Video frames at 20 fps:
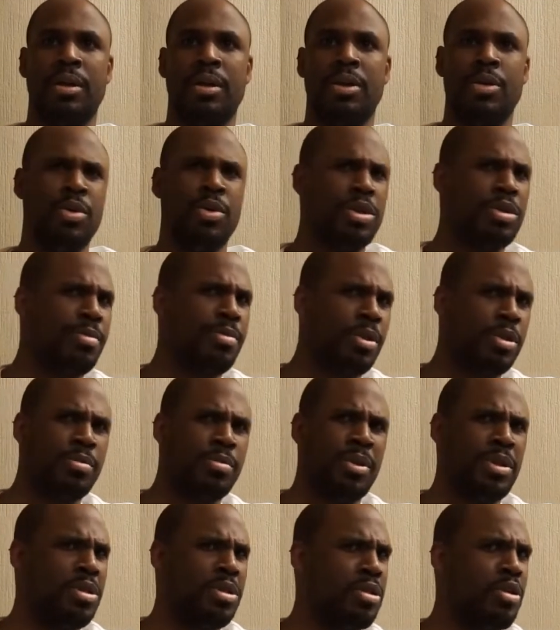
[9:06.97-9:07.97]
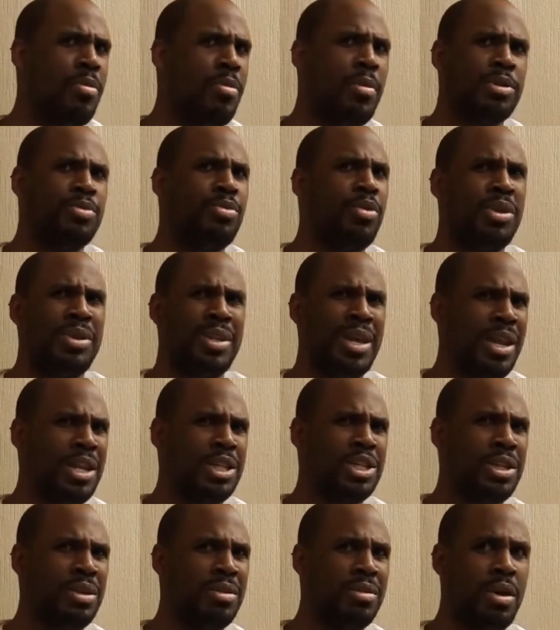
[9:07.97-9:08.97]
Who are supposed to be so much more
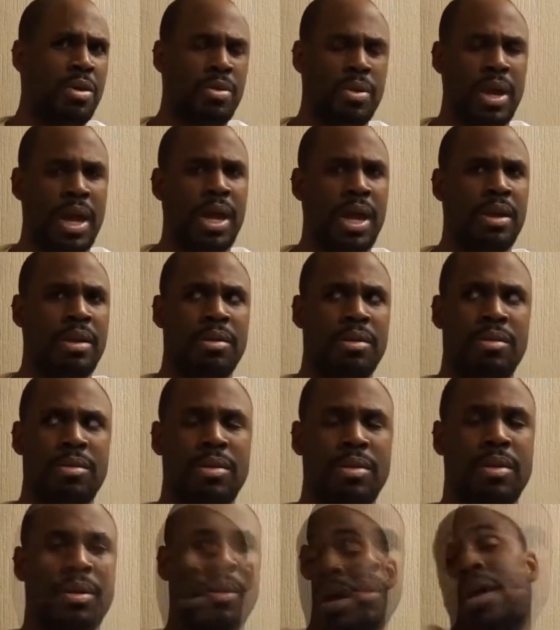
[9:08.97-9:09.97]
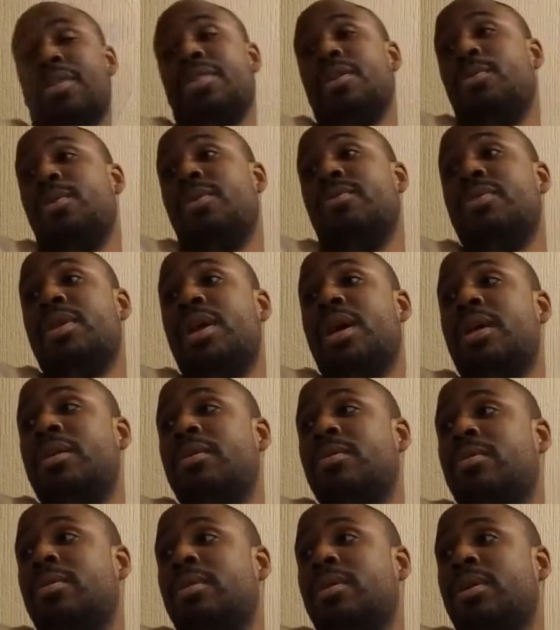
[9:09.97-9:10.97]
intelligent? Okay, I think we've
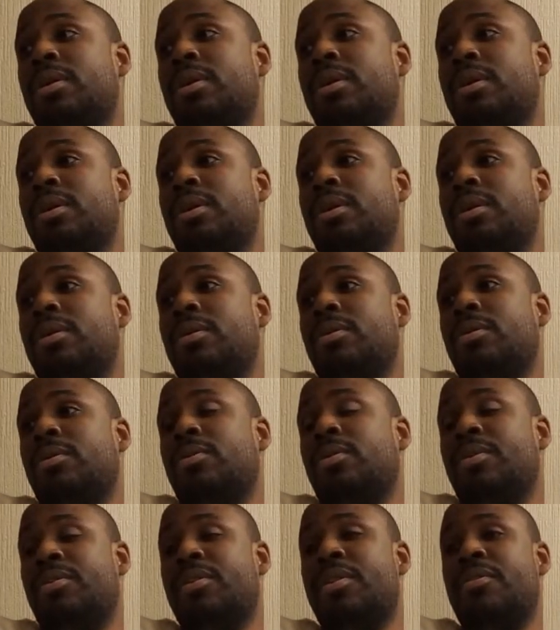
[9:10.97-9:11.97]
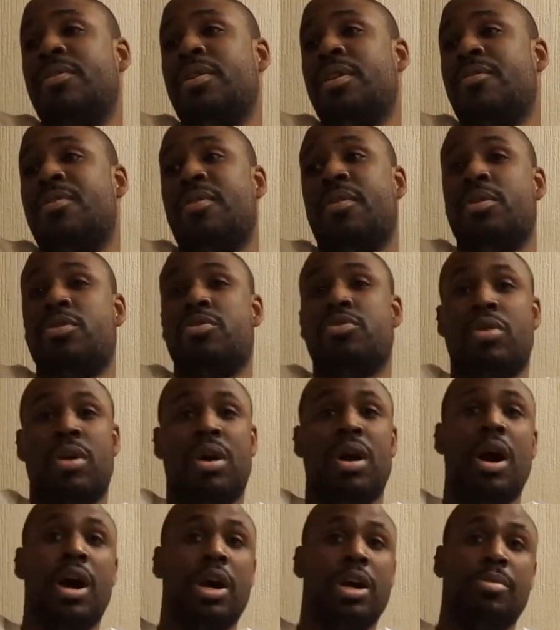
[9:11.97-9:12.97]
given a very strong
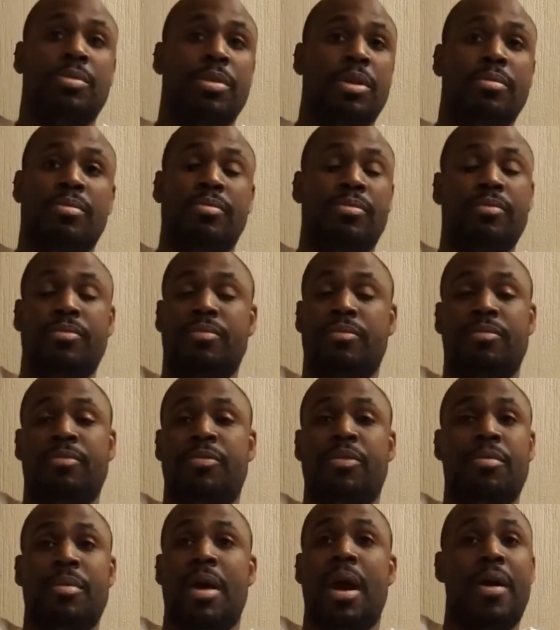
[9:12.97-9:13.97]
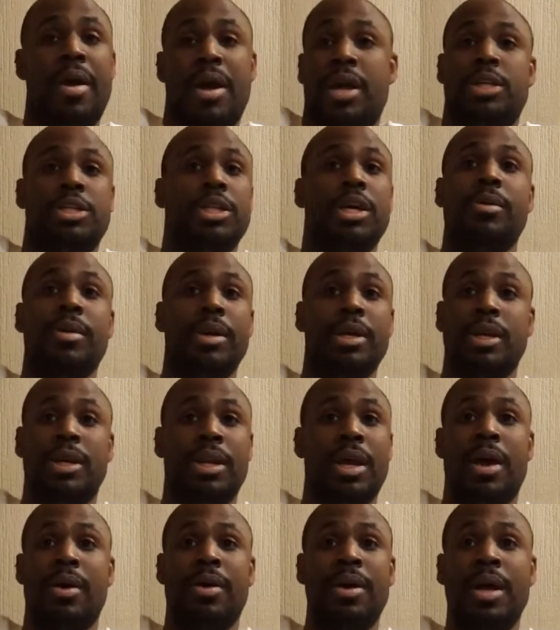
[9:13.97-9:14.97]
argument for marriage. I mean,
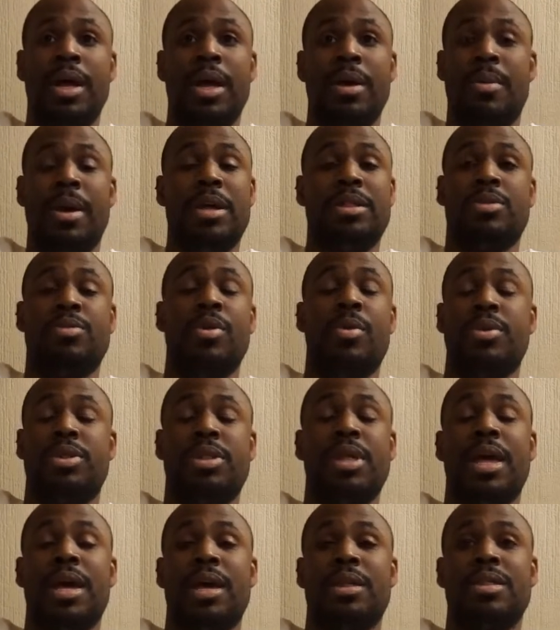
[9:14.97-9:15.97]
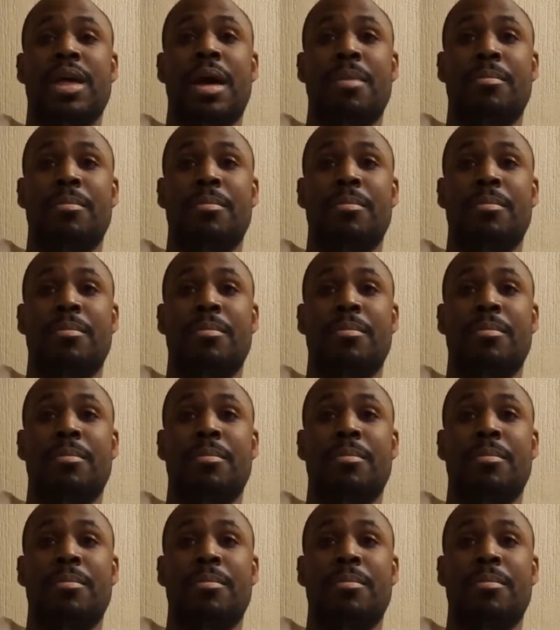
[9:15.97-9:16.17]
basically what we're saying is that...